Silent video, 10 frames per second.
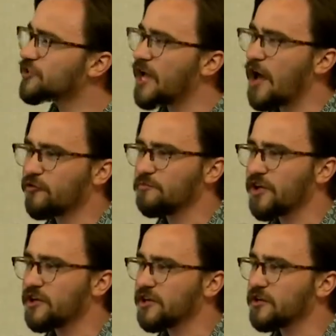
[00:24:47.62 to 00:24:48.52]
alpha
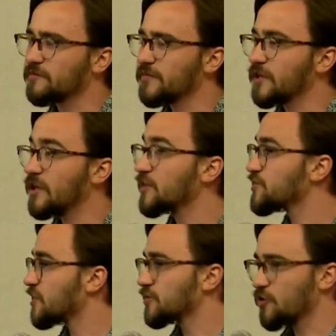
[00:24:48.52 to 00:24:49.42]
blending
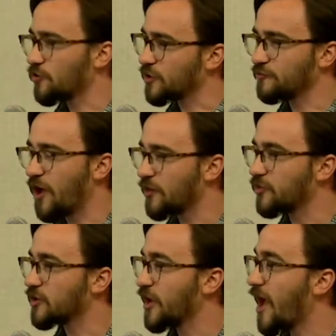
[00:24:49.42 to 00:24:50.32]
is a totally fine
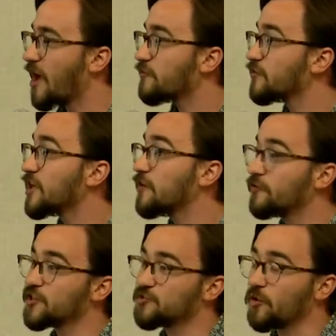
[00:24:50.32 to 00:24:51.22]
thing to have if
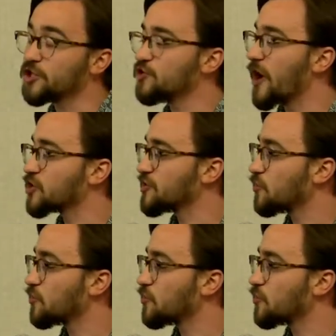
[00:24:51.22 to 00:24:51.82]
it's what you actually